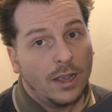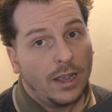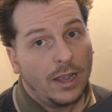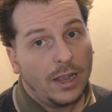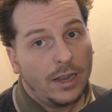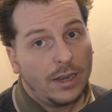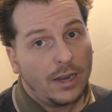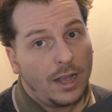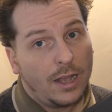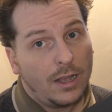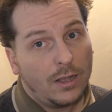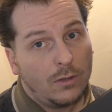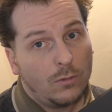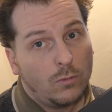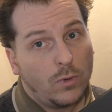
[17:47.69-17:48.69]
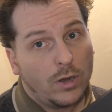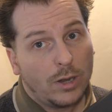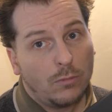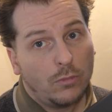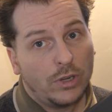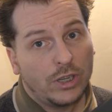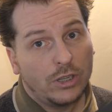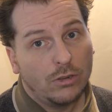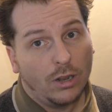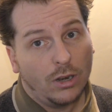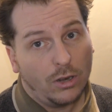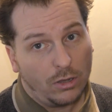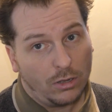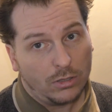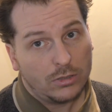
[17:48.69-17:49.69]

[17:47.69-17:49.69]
and I want to bring you along.